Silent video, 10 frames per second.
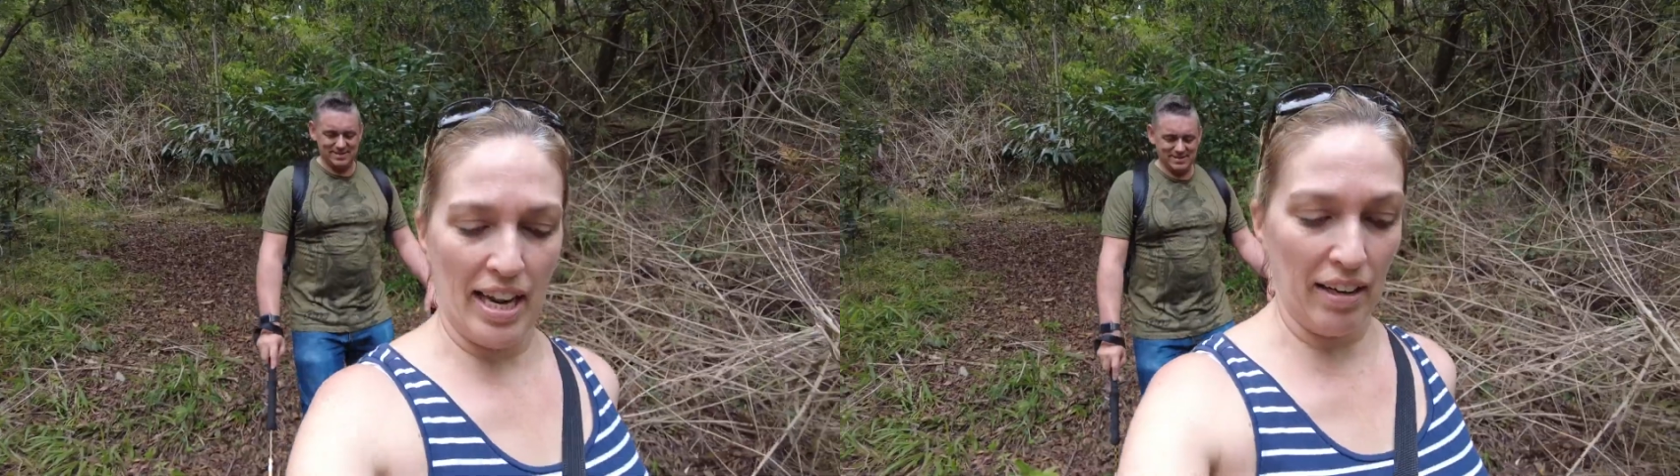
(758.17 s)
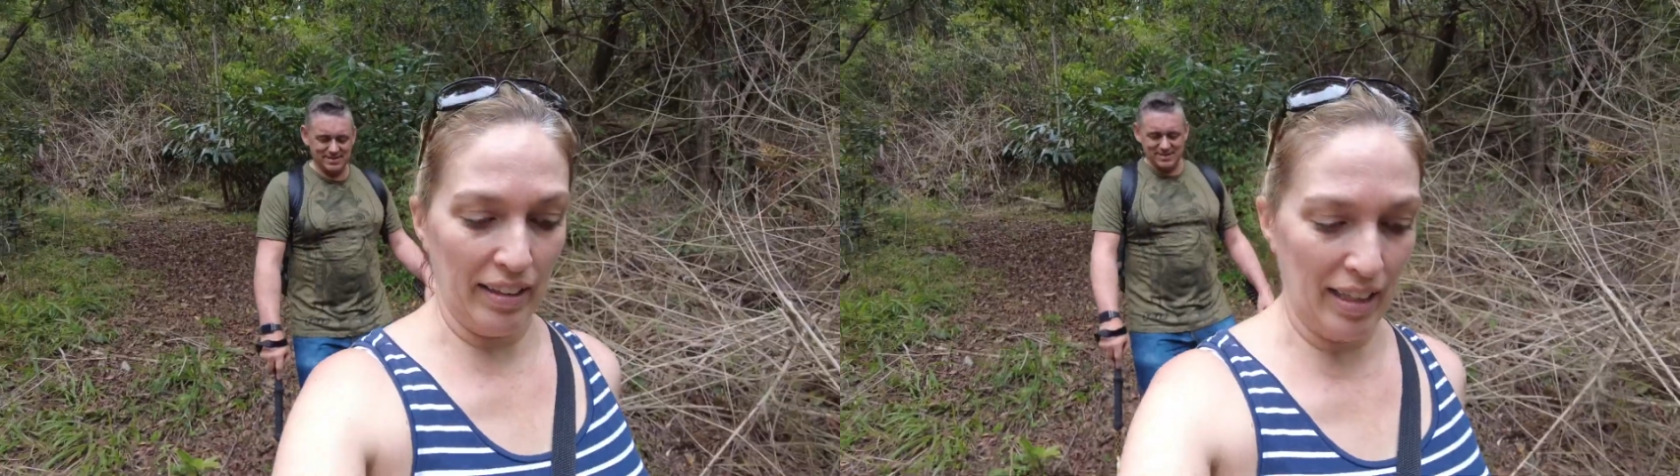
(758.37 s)

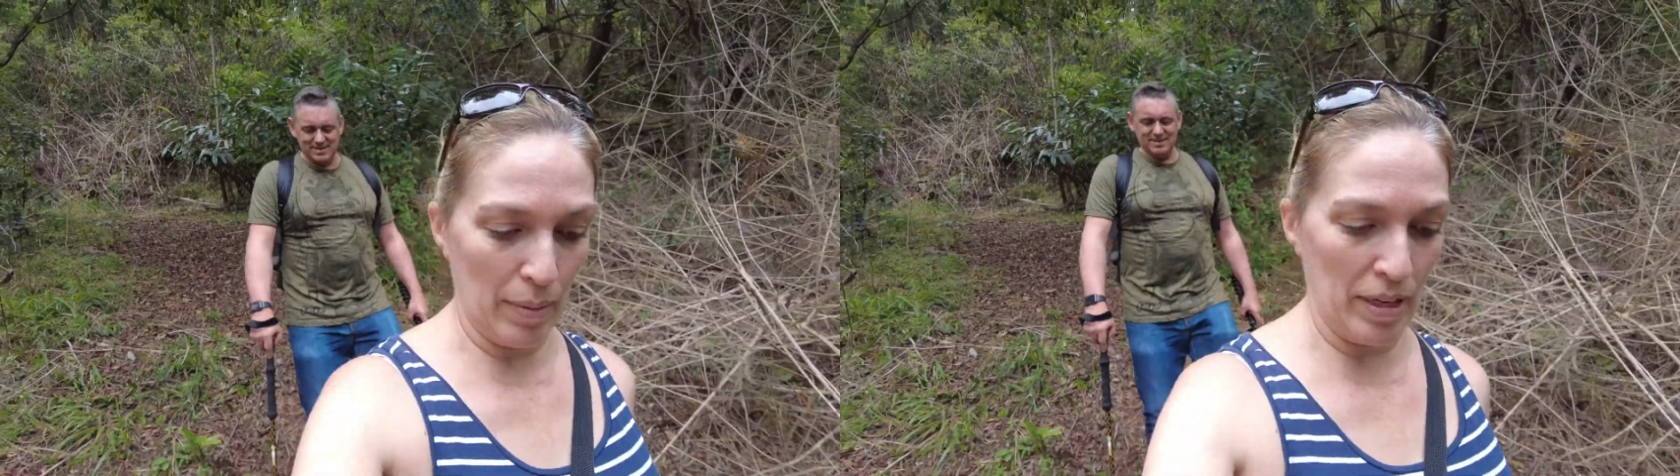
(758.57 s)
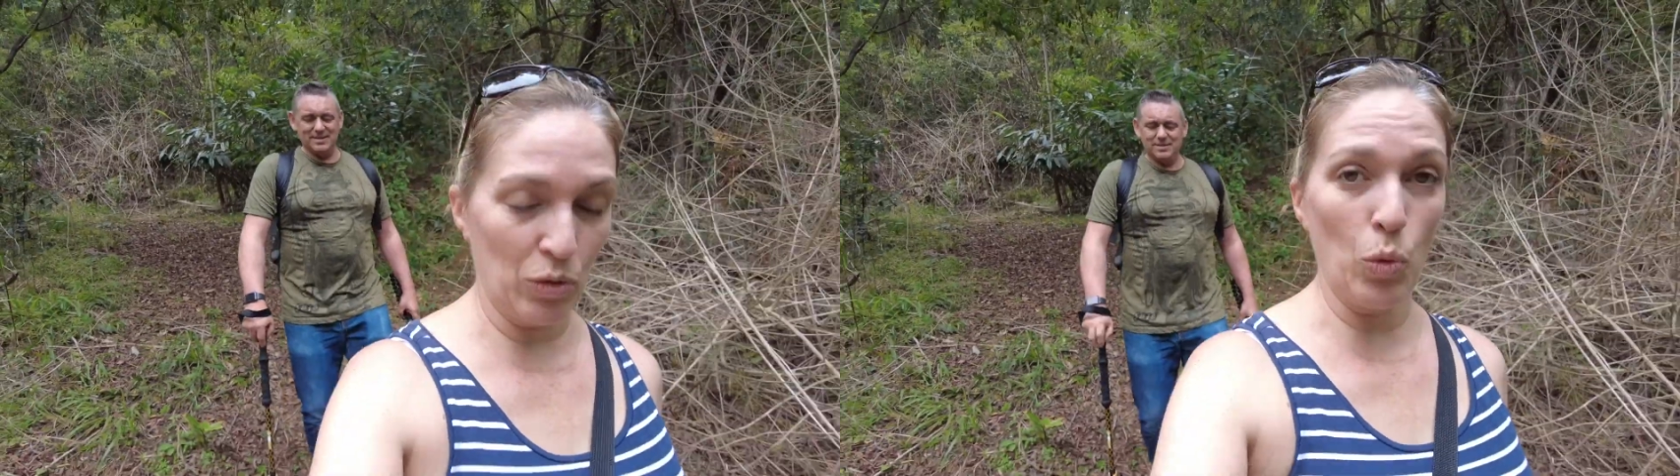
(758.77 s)
out, I
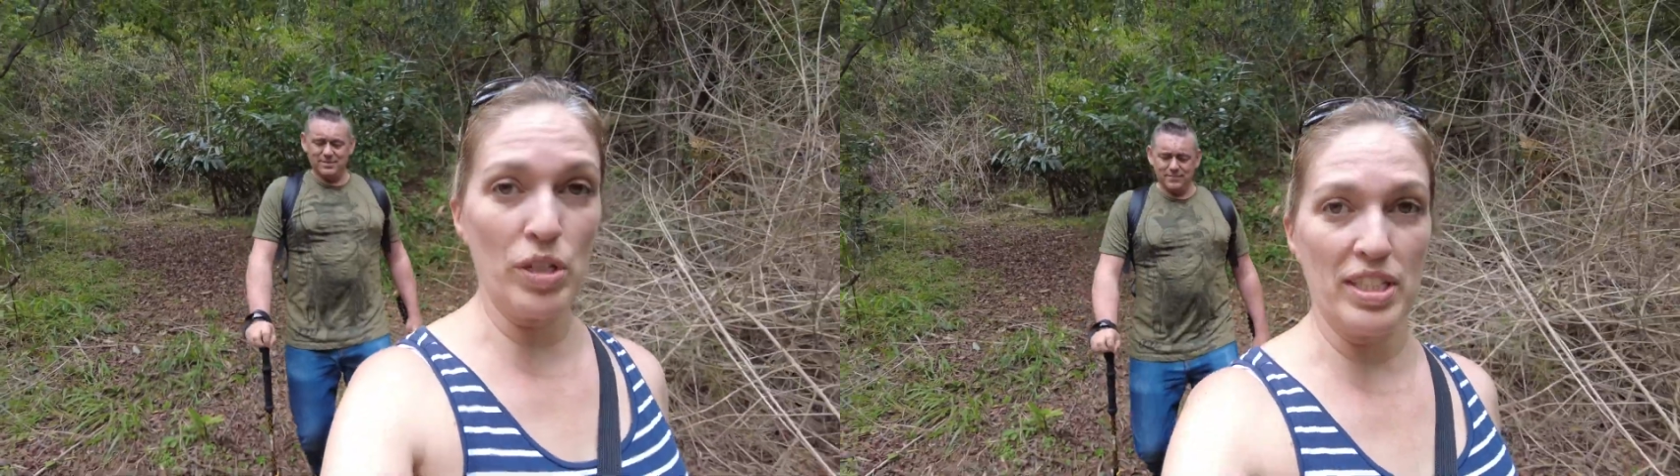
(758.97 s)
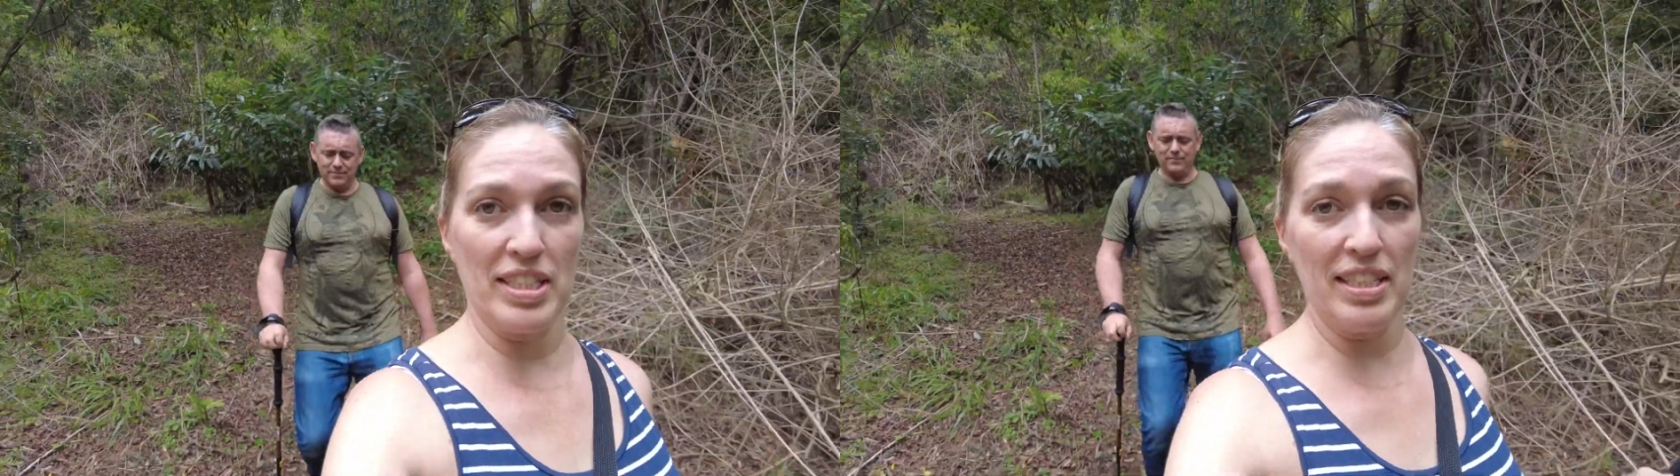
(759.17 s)
mean his
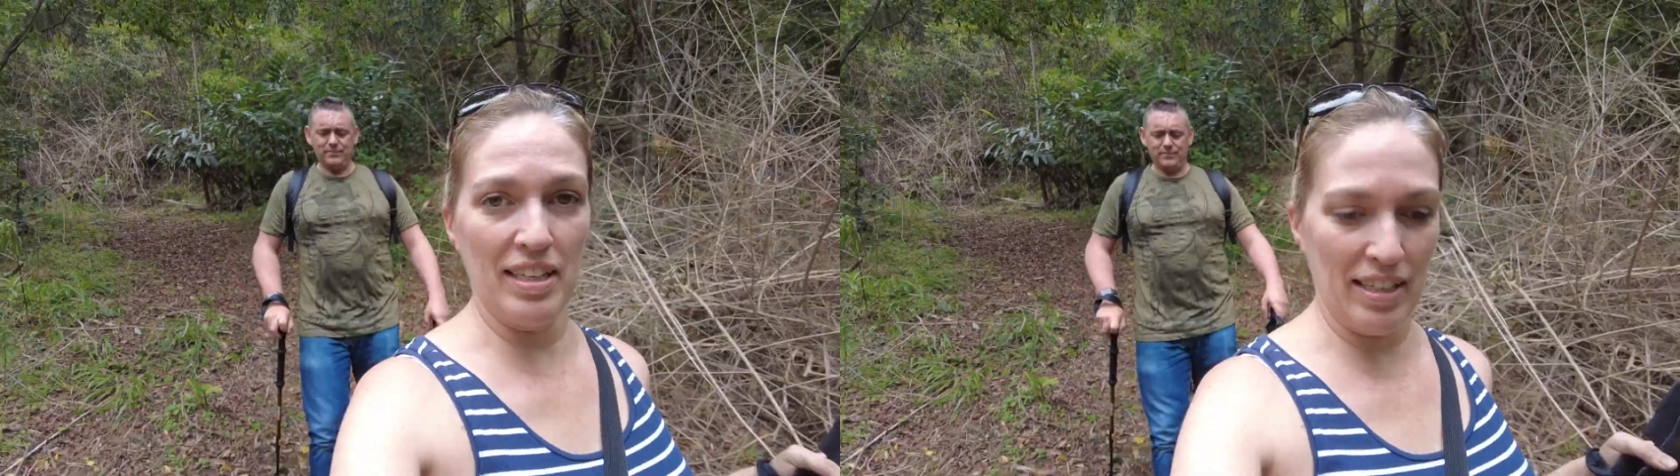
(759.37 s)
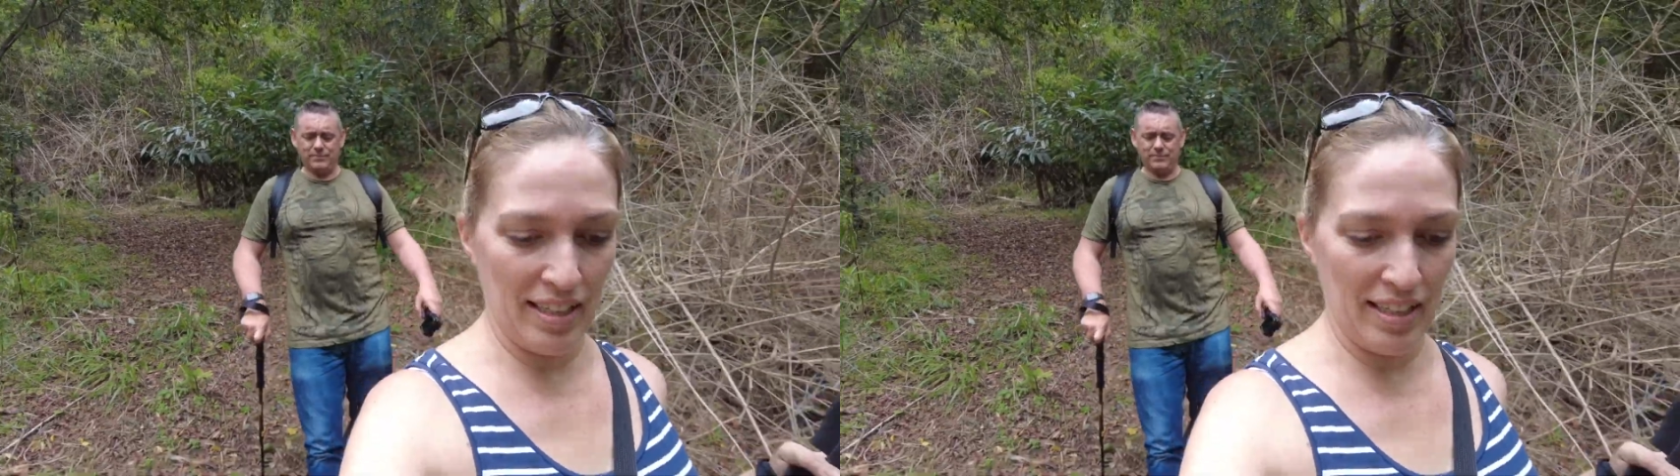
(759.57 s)
walking stick,